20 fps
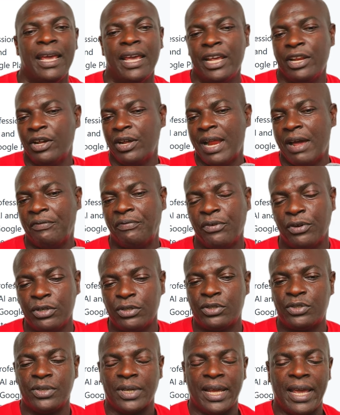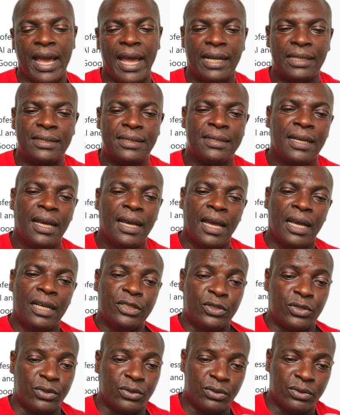in order for you to get
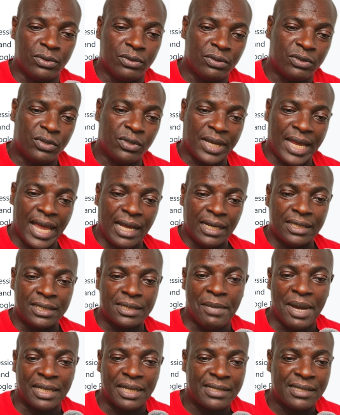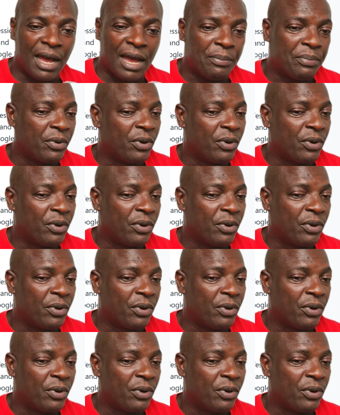this master